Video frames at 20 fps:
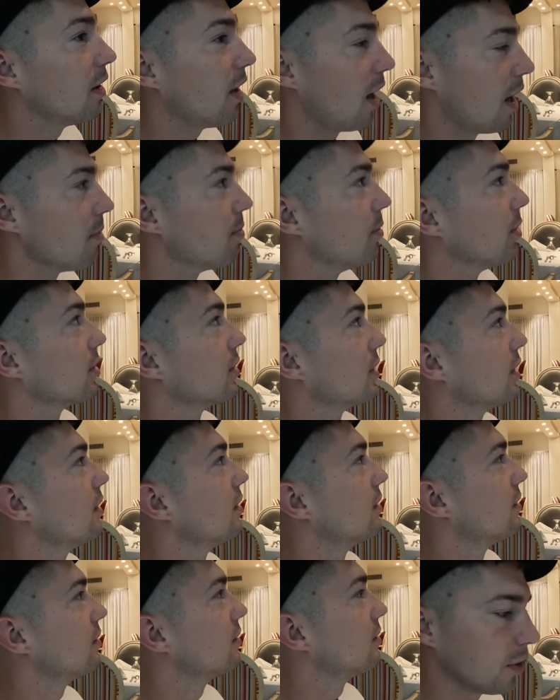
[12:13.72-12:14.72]
Hot milk,
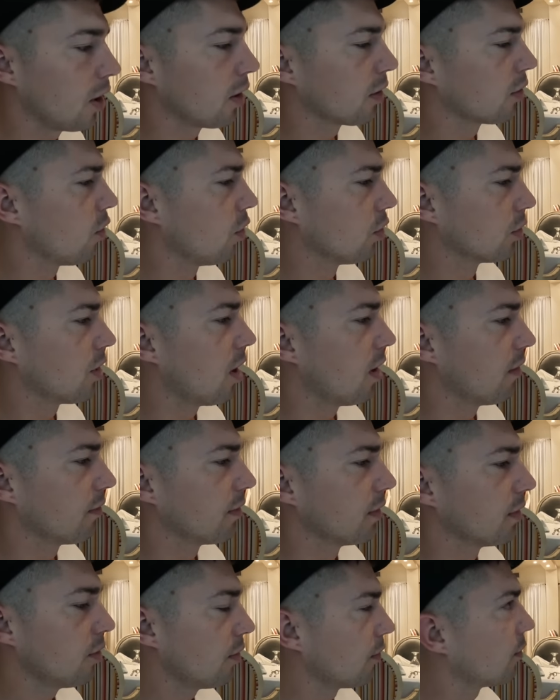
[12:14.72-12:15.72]
yes. Yeah. Sure. Or cold
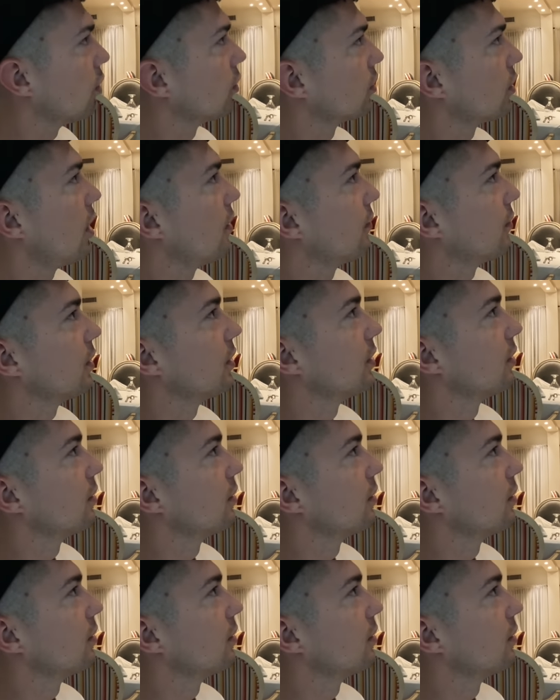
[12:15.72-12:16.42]
coffee. You have cold coffee?